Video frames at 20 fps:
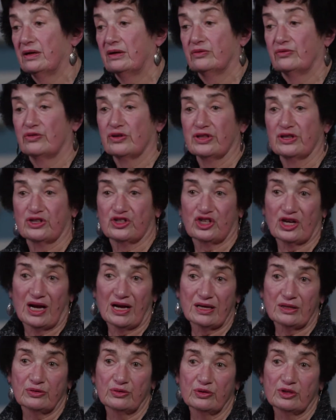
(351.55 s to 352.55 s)
For the
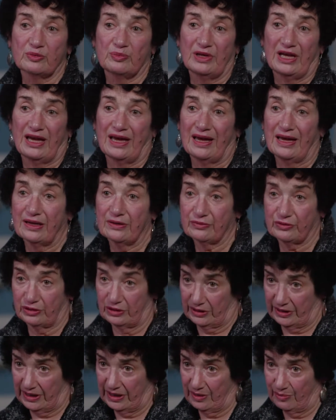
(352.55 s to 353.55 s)
child who's
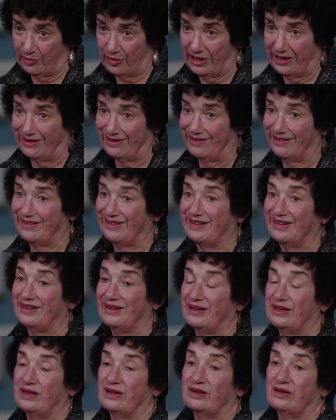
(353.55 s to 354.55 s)
behaviorally impaired,
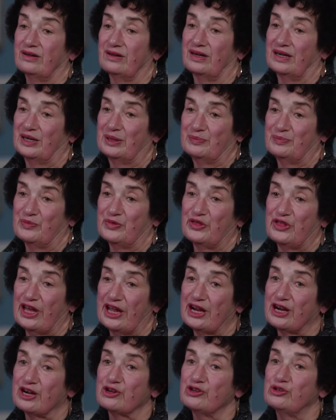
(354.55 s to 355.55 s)

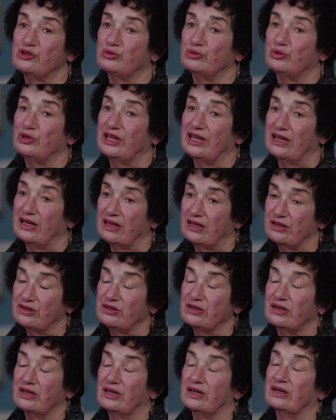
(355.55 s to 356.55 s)
there you
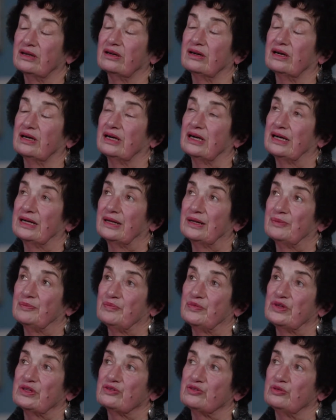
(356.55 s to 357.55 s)
need
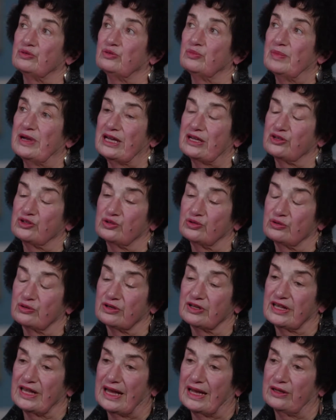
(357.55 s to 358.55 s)
to make
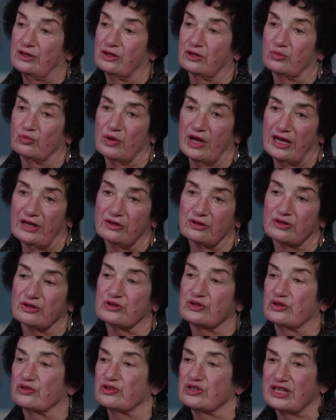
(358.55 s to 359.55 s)
sure that your
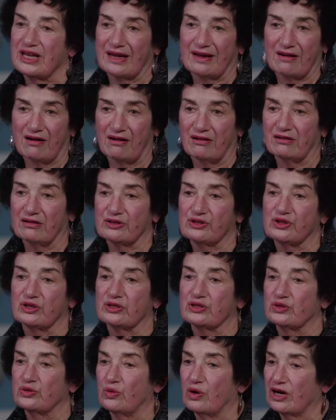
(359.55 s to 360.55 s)
raters or
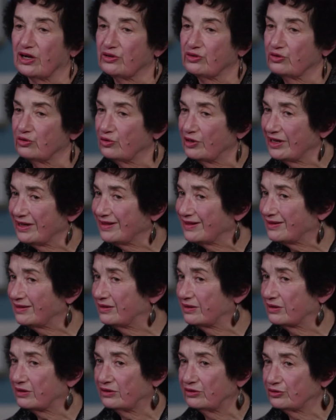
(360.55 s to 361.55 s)
psychologists who are doing the
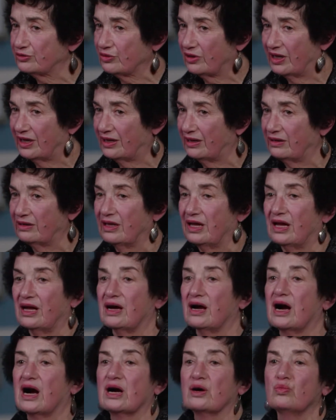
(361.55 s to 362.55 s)
clinical trial
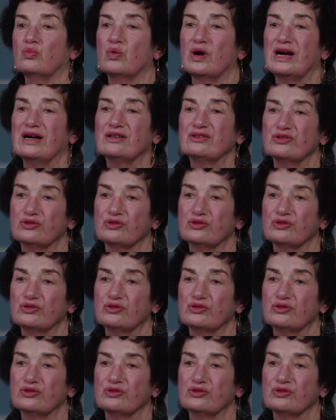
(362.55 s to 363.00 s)
are well